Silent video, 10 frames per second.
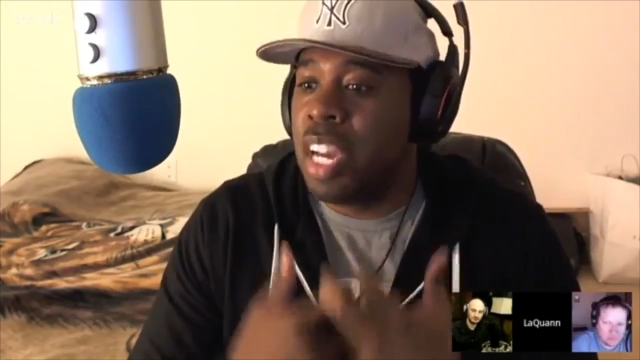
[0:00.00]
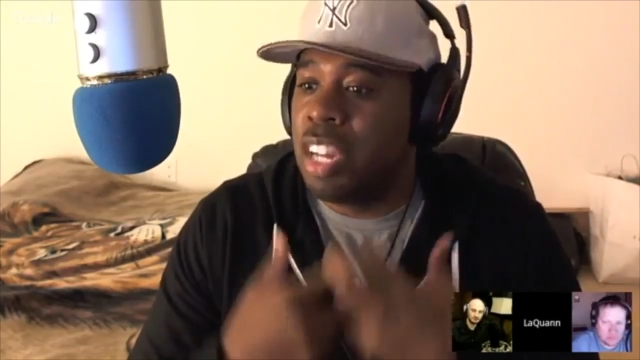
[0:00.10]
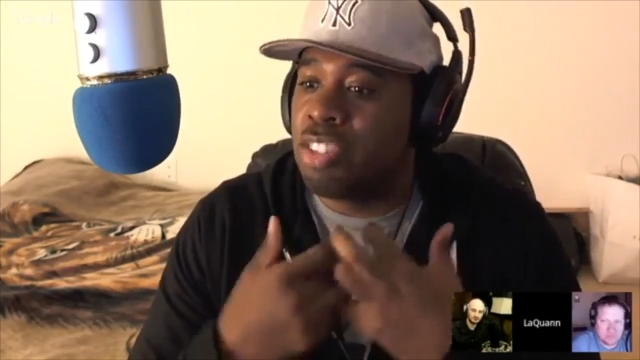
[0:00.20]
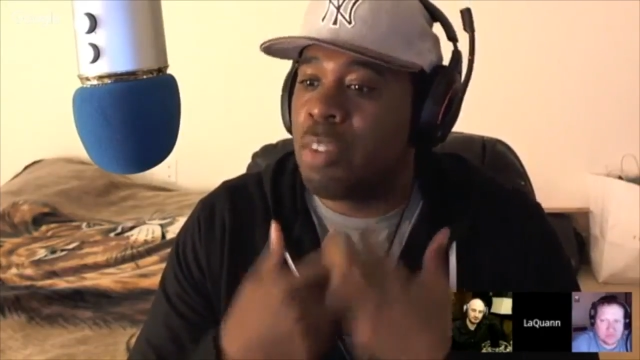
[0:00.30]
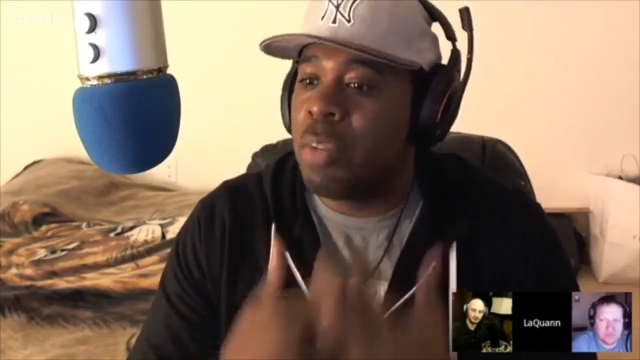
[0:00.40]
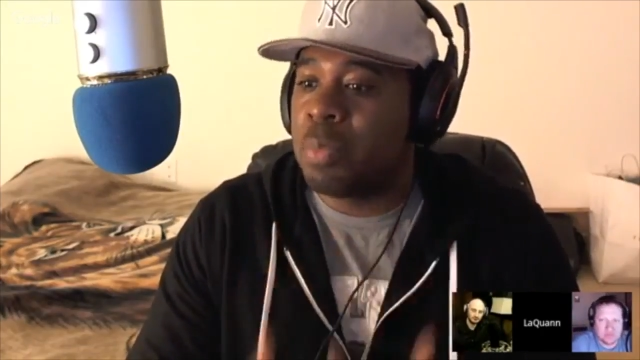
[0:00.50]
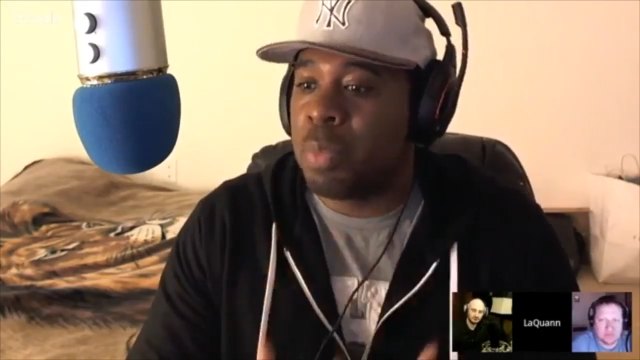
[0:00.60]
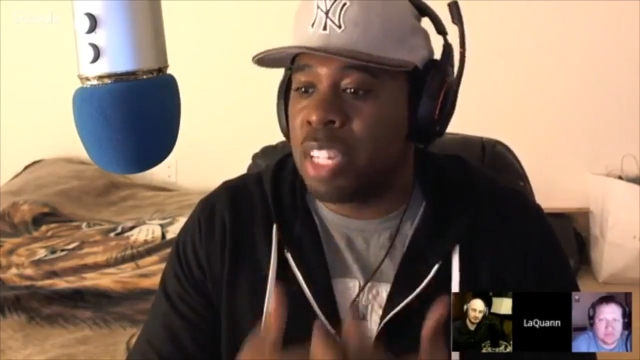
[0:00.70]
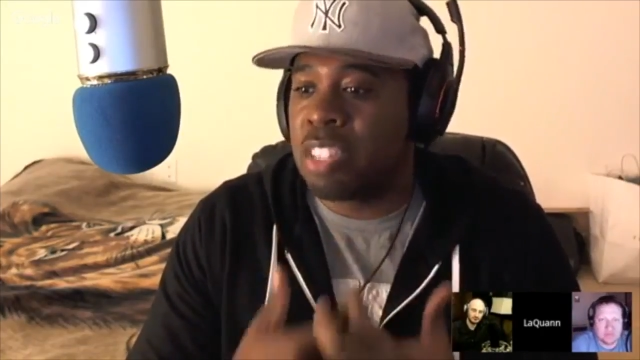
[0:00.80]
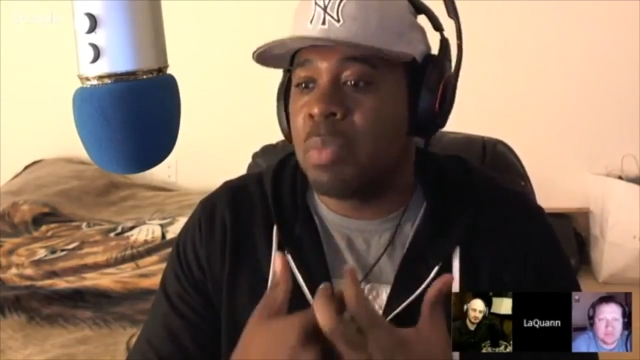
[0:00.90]
So much
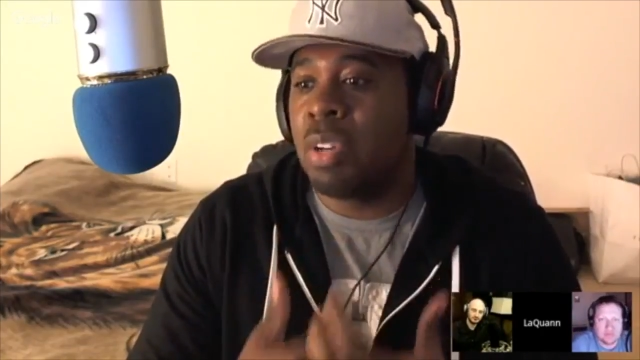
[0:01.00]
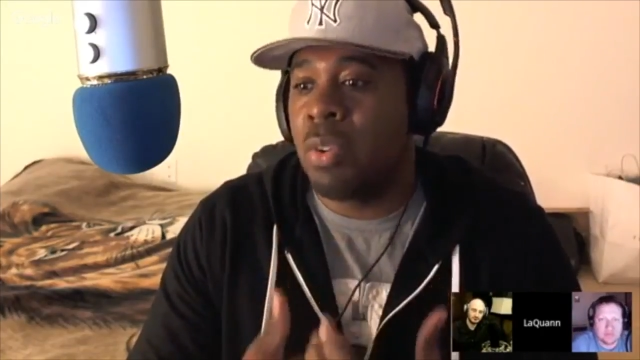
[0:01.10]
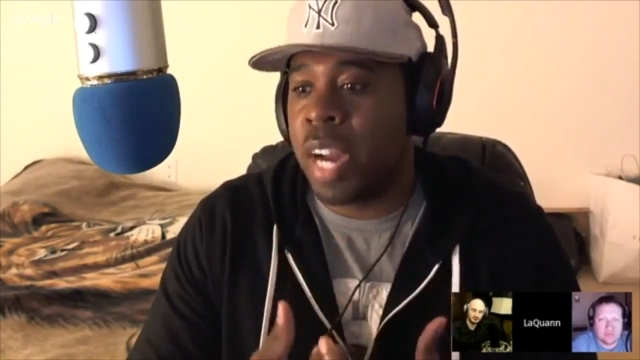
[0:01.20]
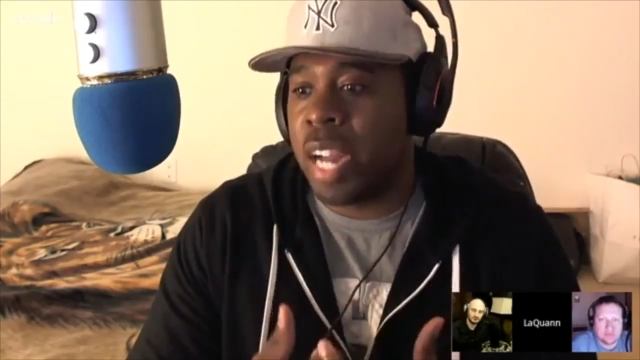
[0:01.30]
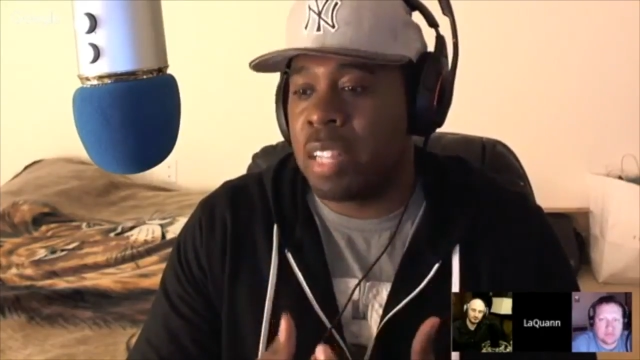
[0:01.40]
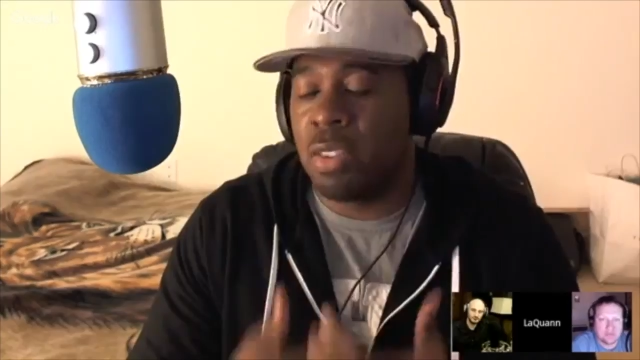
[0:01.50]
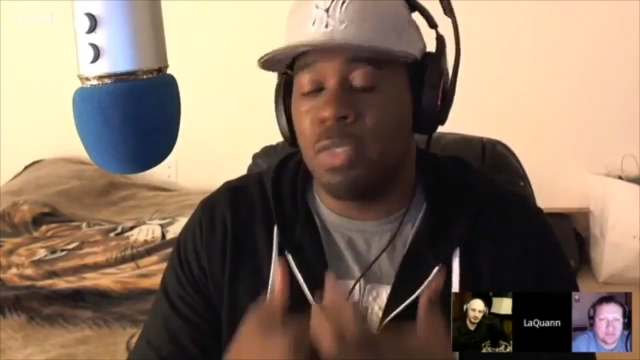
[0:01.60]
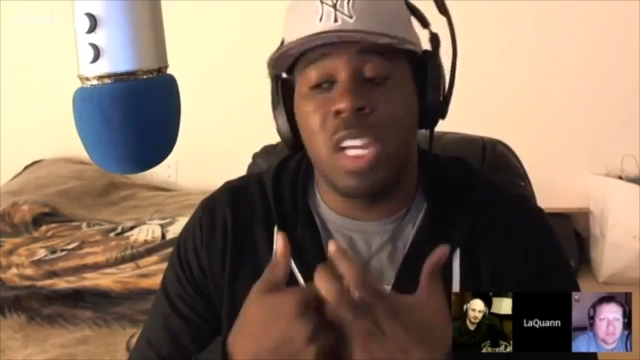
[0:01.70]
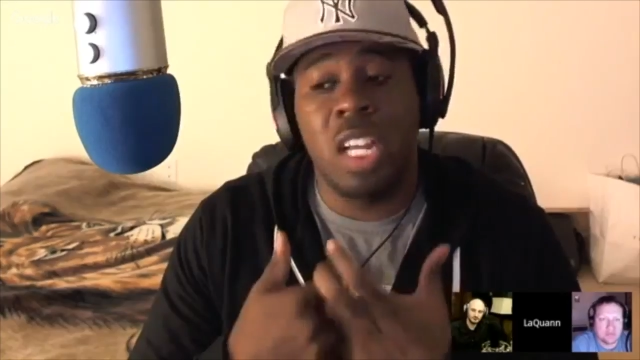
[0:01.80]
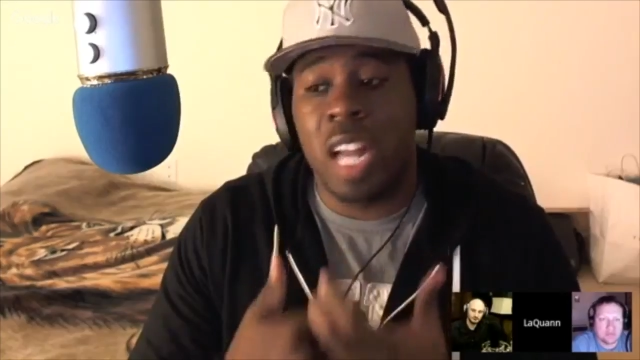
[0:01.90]
blood's gonna be going out. You're
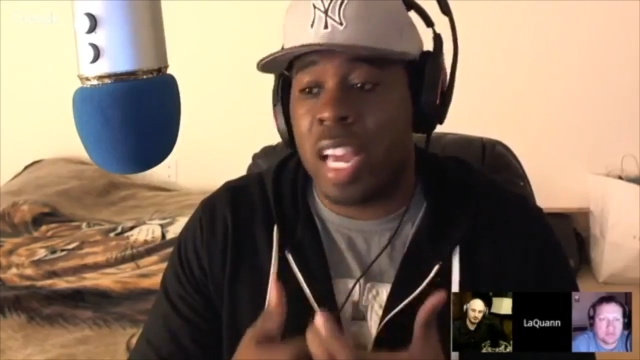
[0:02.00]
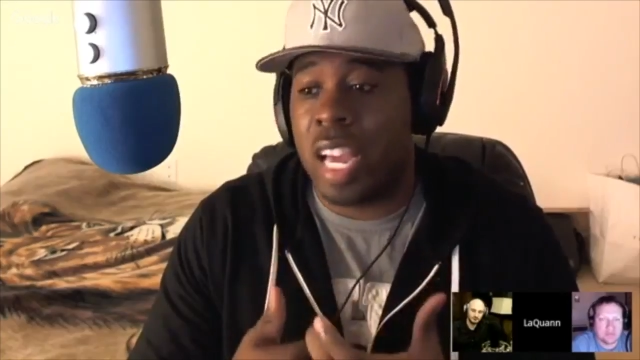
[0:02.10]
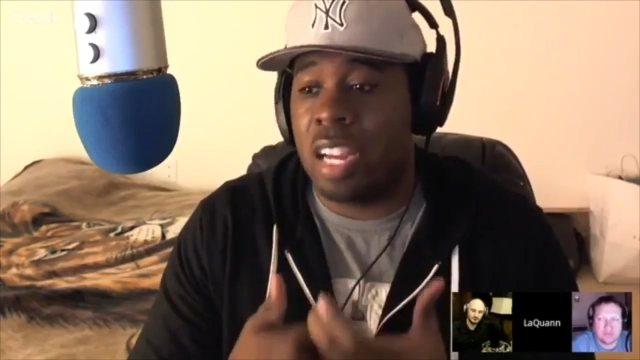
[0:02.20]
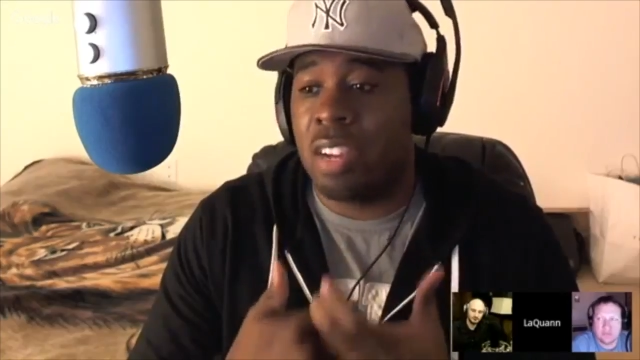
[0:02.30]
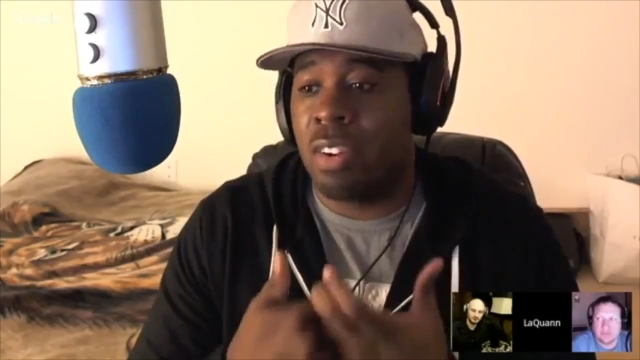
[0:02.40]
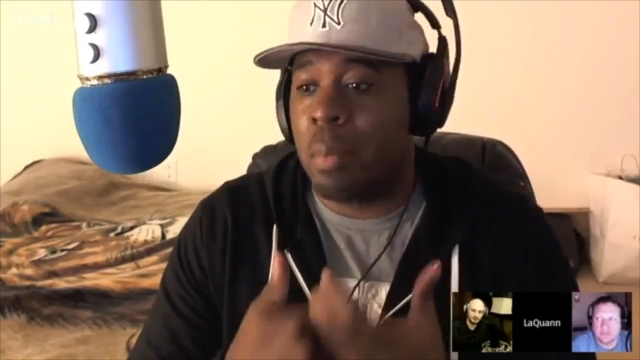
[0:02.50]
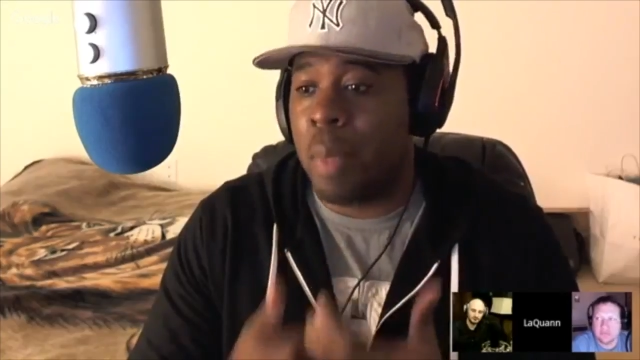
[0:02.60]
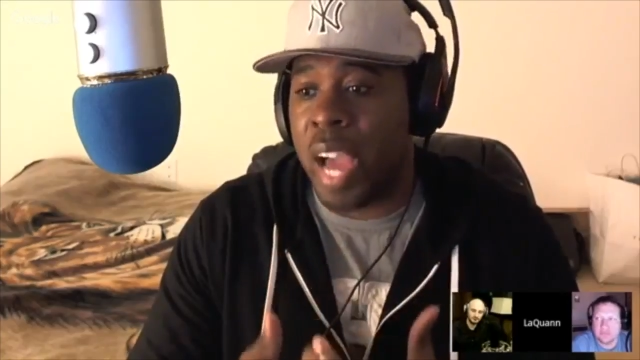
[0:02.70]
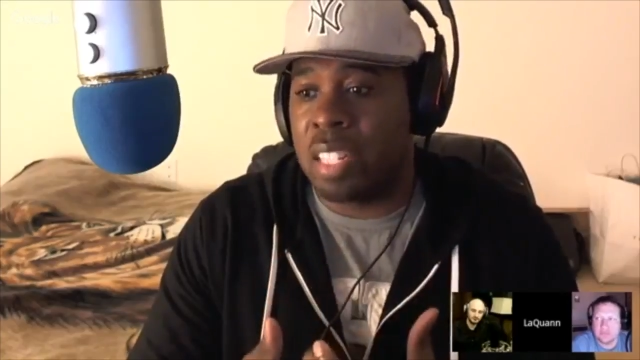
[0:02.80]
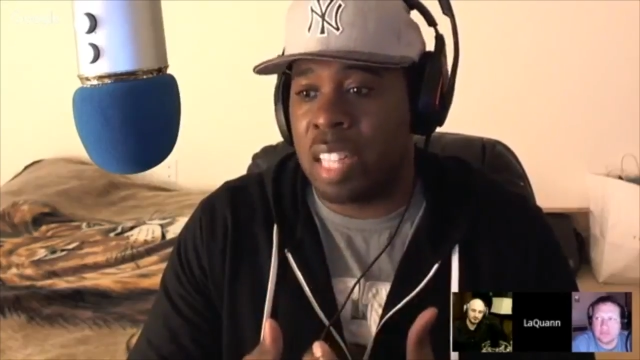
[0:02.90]
gonna get lightheaded. You're gonna
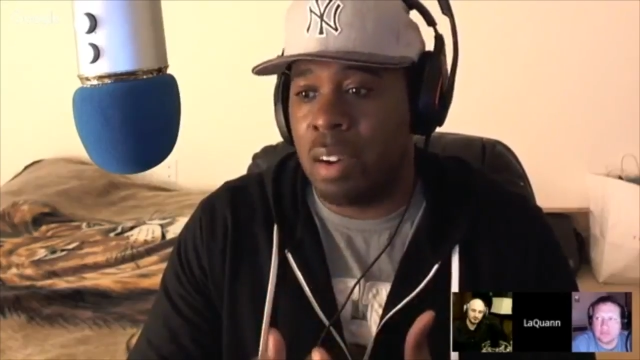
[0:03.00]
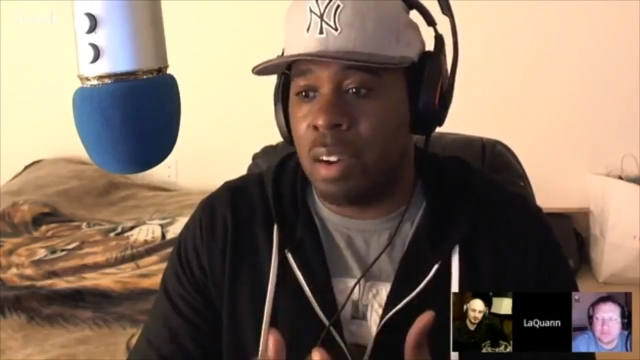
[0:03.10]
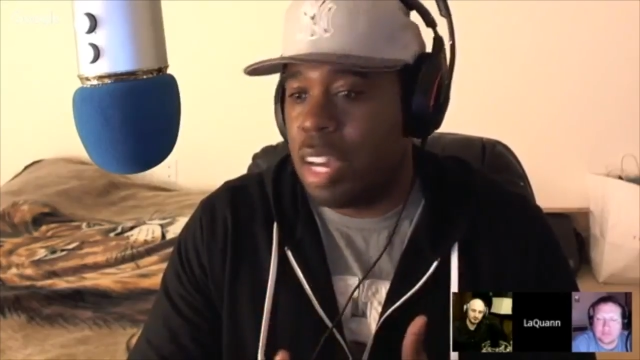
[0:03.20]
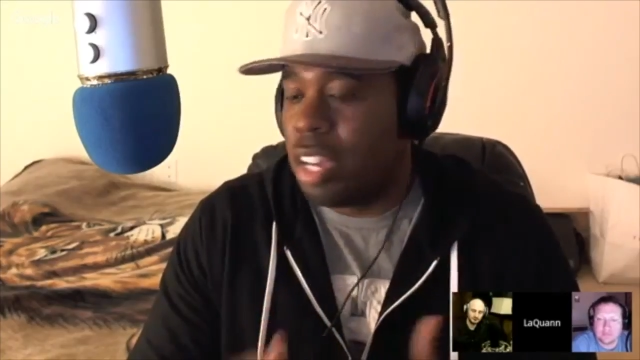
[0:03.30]
pass out.